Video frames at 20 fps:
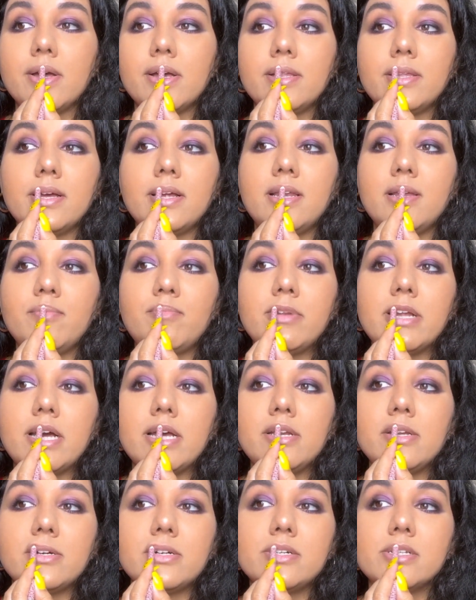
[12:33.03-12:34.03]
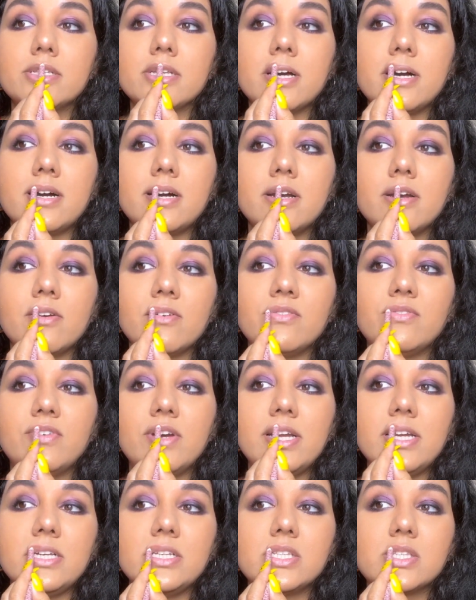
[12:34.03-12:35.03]
Their lip liners are
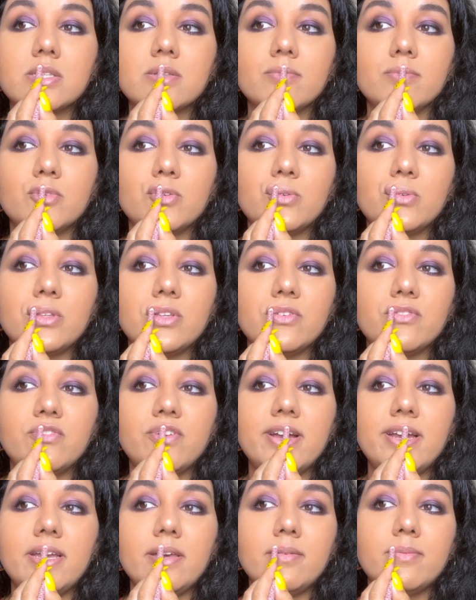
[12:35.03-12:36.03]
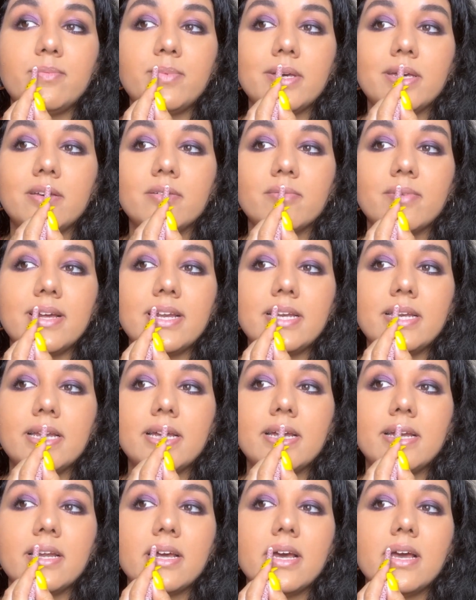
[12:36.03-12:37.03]
very smooth, very
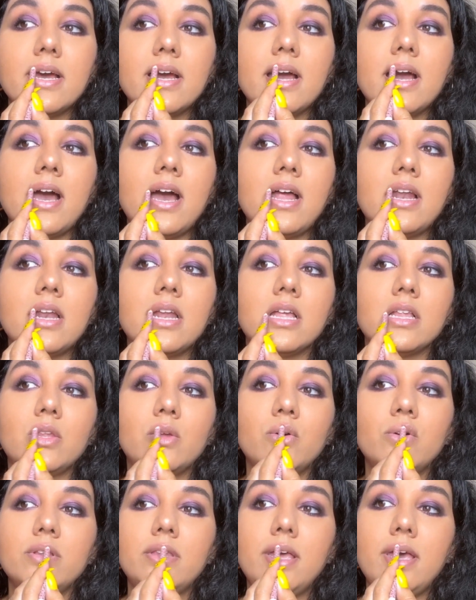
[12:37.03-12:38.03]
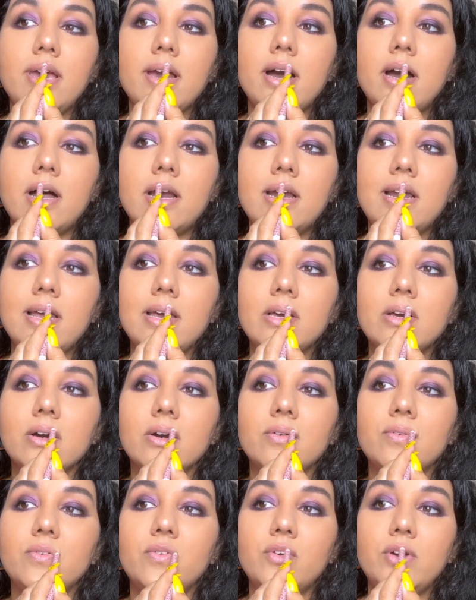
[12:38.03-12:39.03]
pigmented, and though they are like a
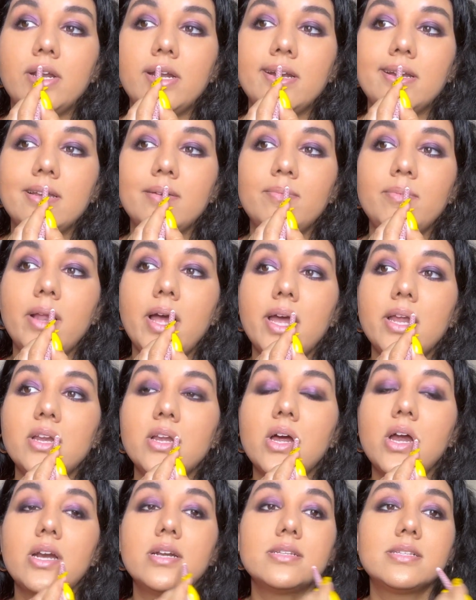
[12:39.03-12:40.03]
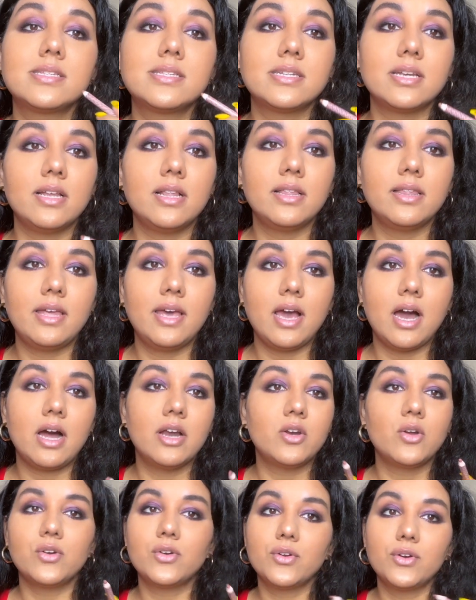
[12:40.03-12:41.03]
wooden lip liner, still they are
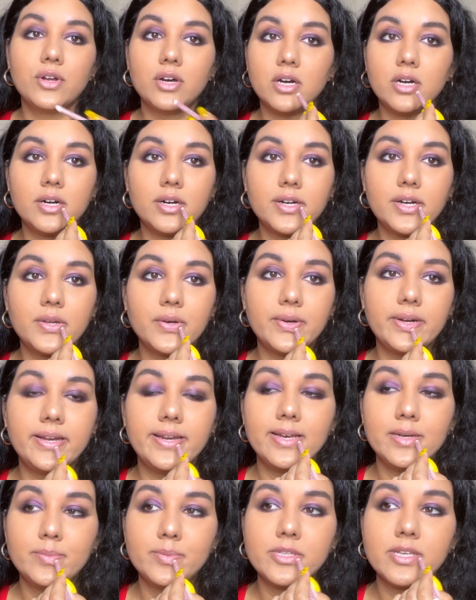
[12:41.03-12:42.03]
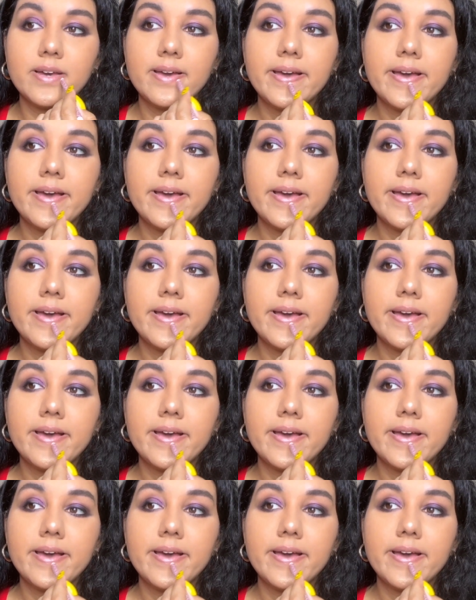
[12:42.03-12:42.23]
not gonna hurt your lips.